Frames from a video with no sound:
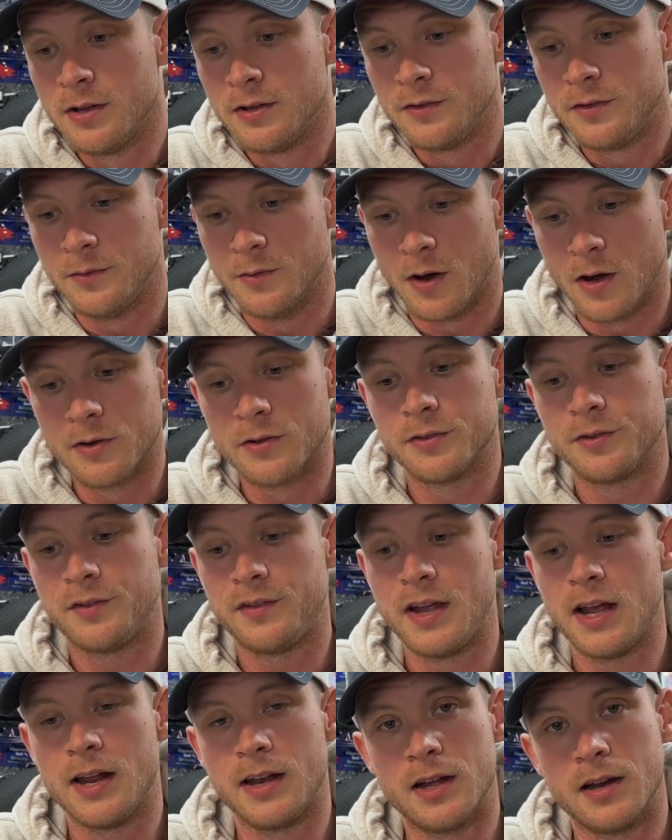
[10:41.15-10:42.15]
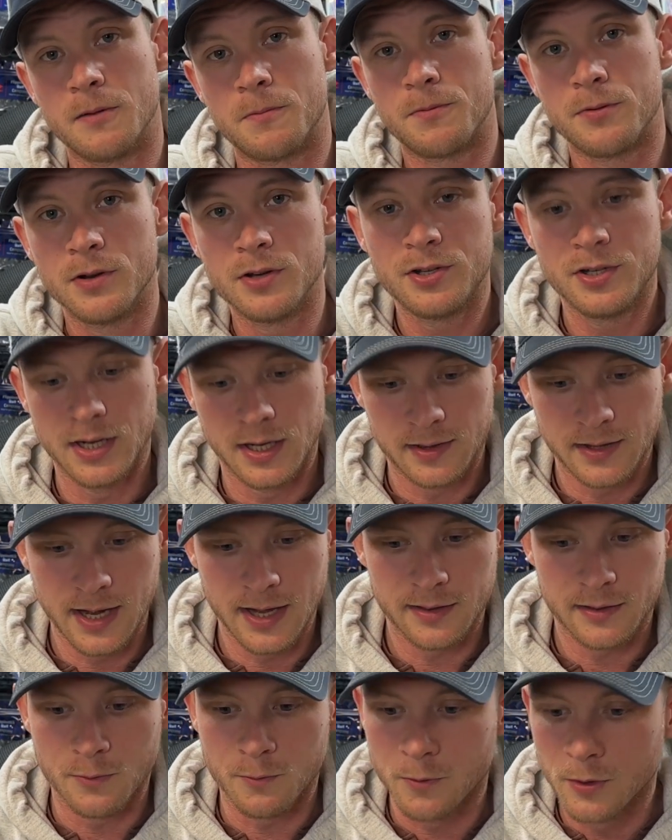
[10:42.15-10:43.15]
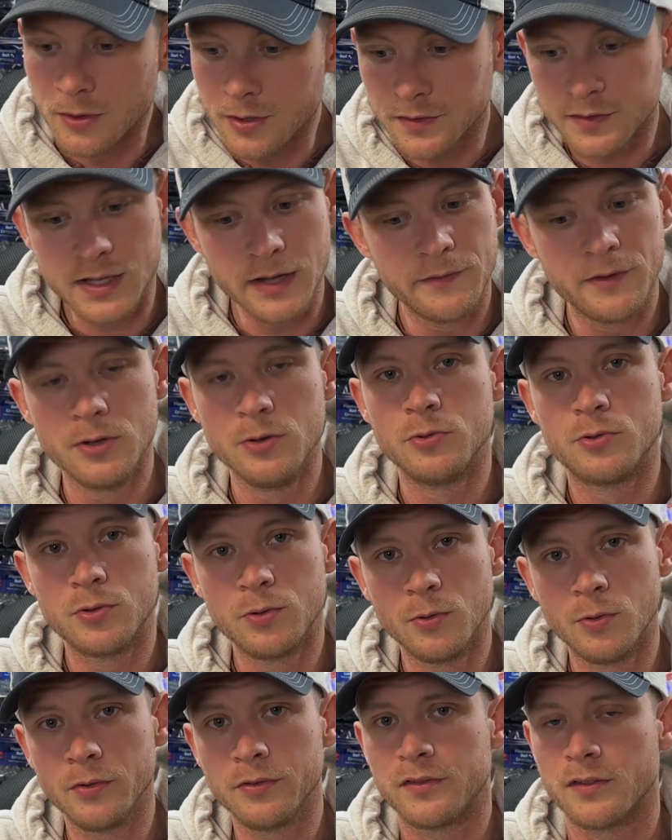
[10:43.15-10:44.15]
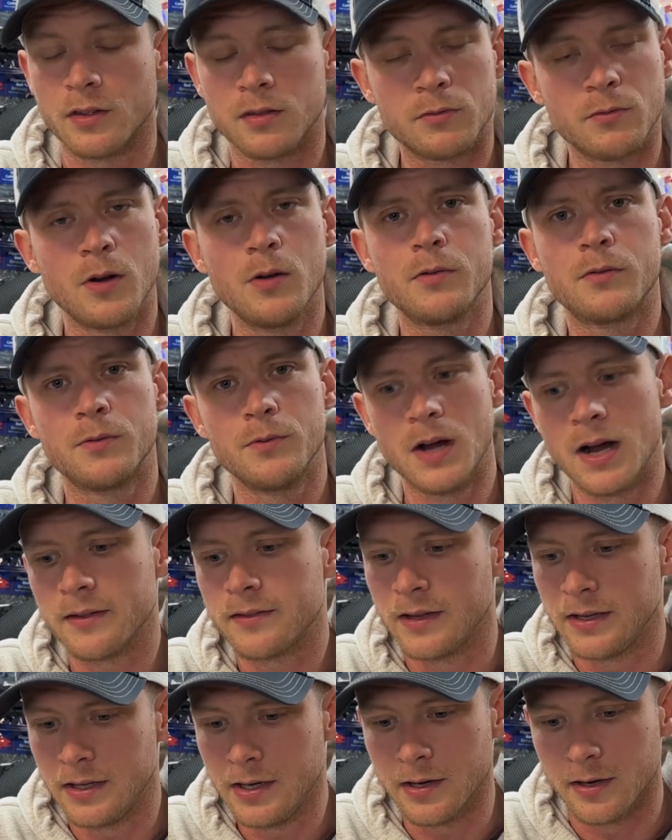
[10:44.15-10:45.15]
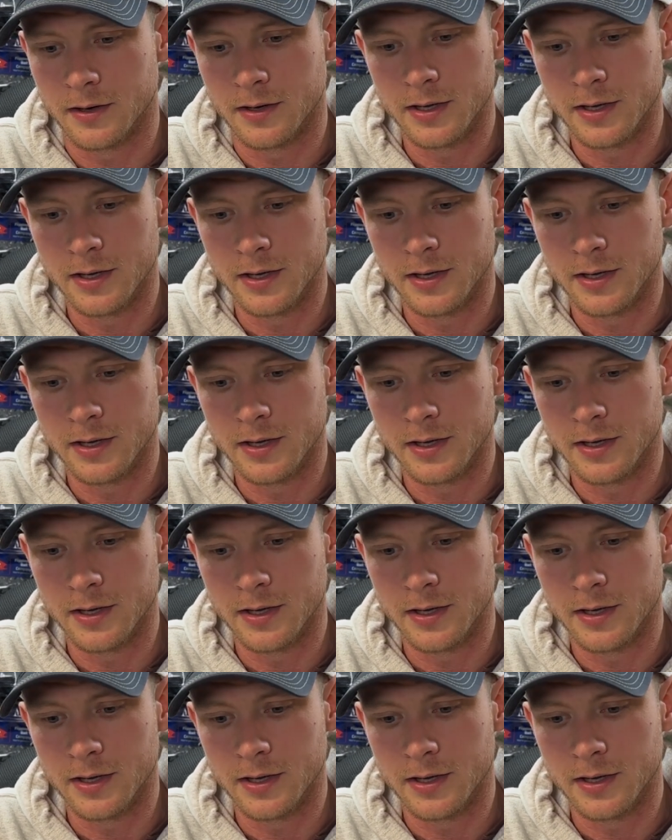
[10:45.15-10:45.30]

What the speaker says: to understand and appreciate that we're just giving you tools to throw throughout the year.